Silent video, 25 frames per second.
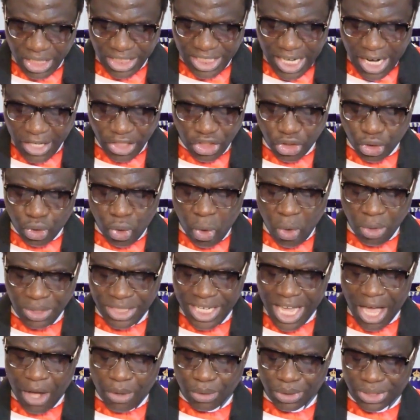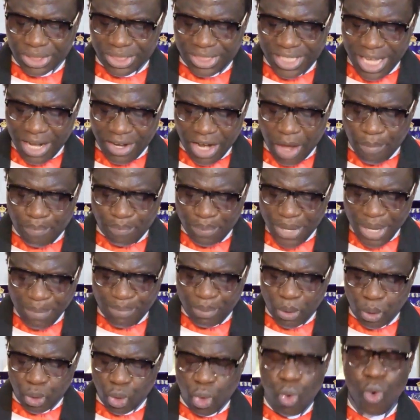There is no doubt there are
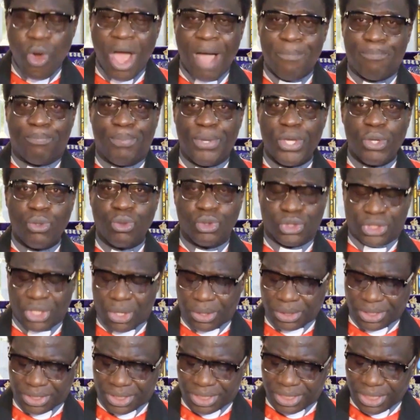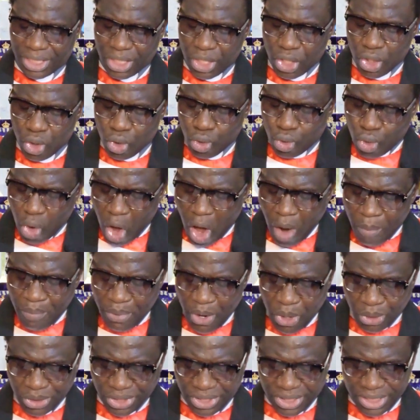people who abuse us, rob
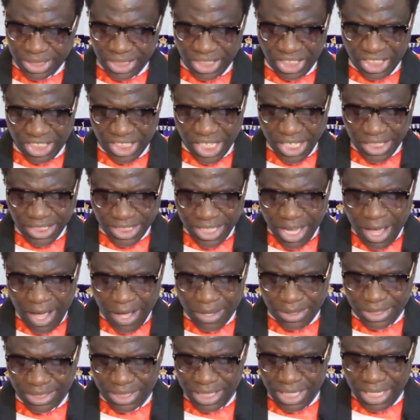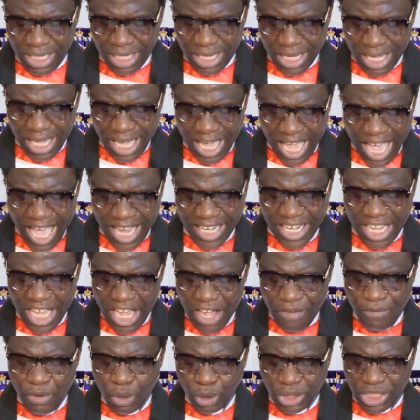us, cheat us, and
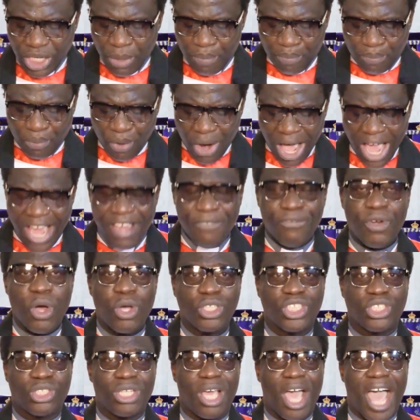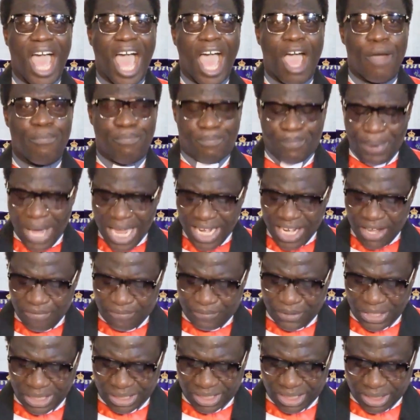even deprive us our
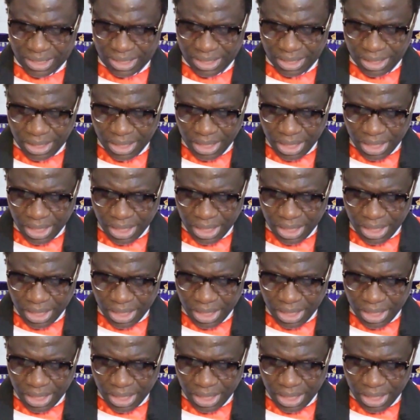benefits.